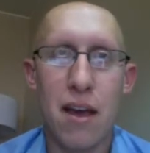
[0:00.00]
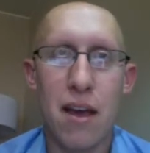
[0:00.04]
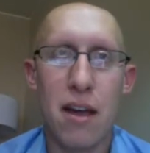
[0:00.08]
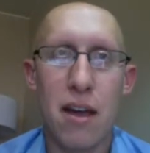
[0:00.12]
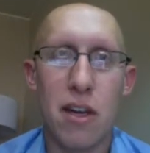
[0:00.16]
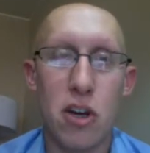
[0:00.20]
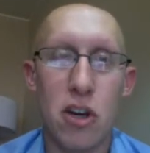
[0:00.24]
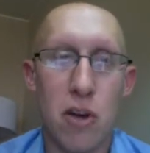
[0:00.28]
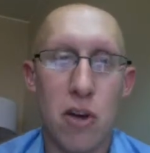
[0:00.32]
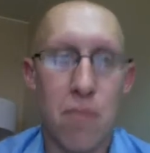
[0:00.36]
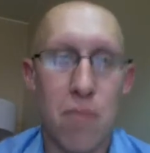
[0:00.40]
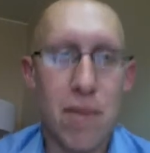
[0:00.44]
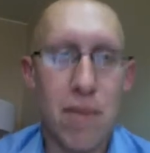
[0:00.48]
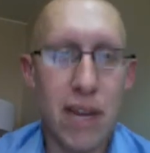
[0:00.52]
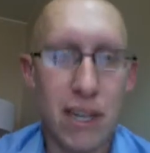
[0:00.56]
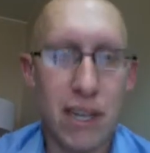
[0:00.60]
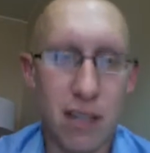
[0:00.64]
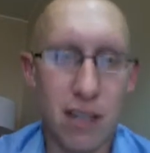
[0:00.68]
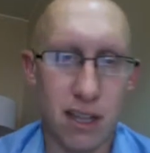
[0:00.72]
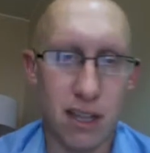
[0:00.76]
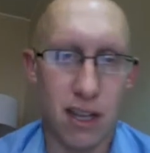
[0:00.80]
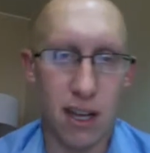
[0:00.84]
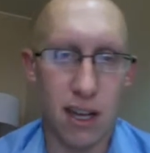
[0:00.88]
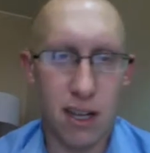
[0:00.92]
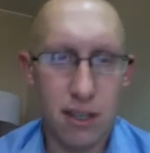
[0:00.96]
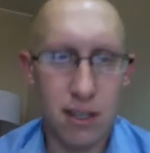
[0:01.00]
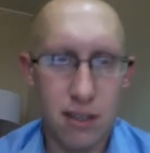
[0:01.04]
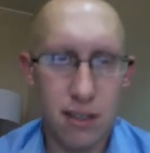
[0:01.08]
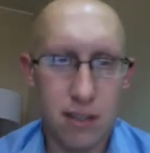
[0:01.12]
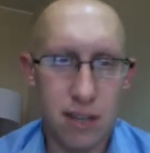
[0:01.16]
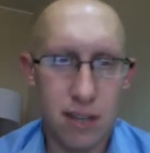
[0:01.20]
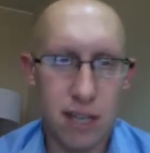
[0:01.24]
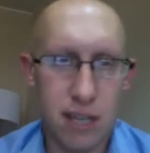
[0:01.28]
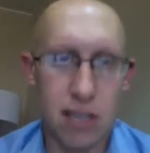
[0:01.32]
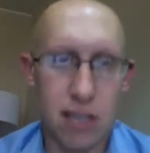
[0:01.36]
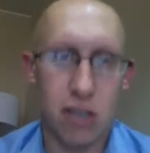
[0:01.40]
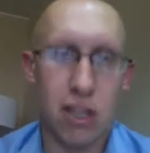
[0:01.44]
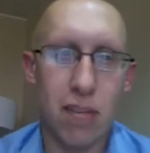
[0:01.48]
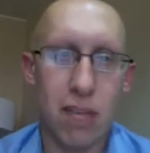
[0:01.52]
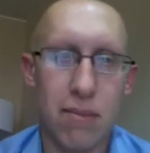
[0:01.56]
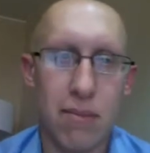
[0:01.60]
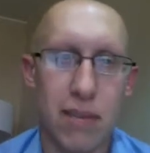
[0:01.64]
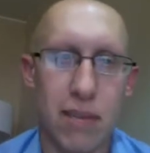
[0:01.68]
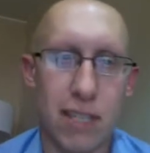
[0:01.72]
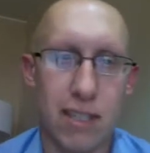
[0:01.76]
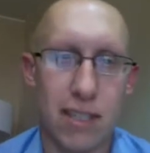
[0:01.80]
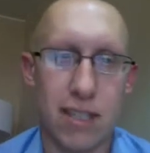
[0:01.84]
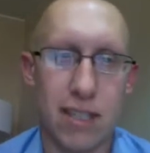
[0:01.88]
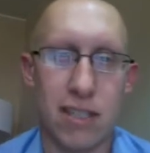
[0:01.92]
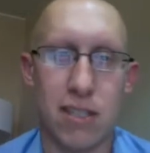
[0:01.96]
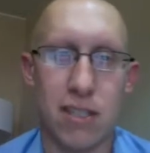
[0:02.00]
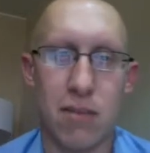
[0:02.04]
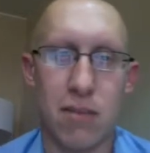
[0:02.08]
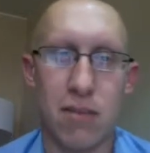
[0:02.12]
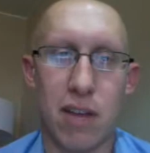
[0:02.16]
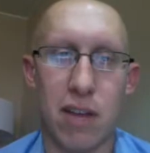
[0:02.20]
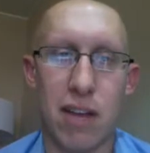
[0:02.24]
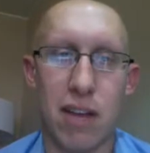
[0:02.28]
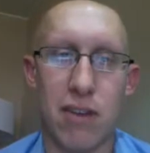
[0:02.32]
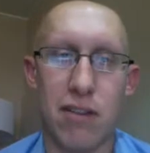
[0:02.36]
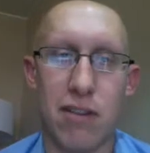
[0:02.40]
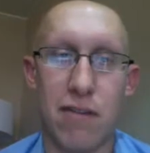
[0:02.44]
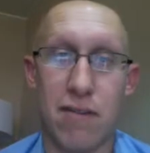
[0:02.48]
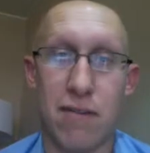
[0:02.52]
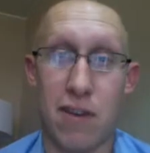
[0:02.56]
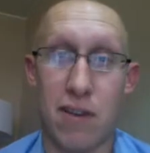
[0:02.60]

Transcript: your amygdala and your limbic system likely